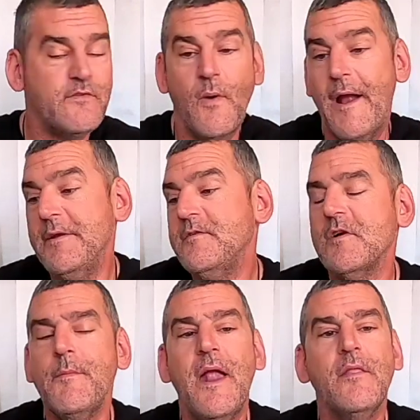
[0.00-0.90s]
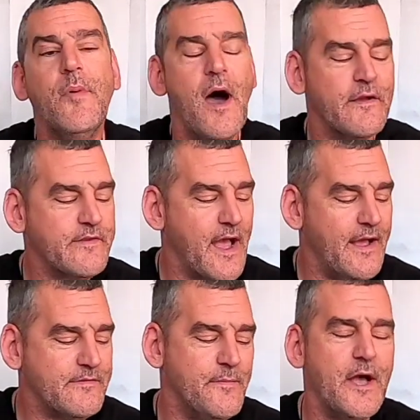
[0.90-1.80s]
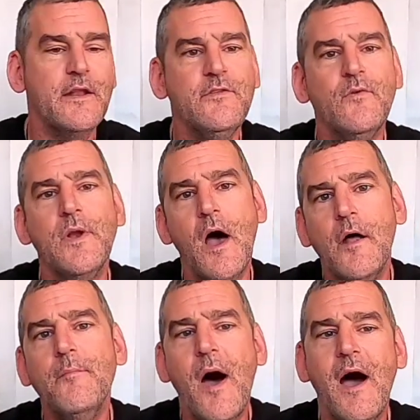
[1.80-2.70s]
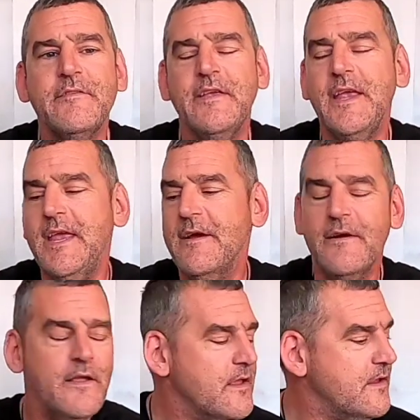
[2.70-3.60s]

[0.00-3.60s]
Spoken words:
So I already took them out of the box, guys. I'm not going to do an unboxing here.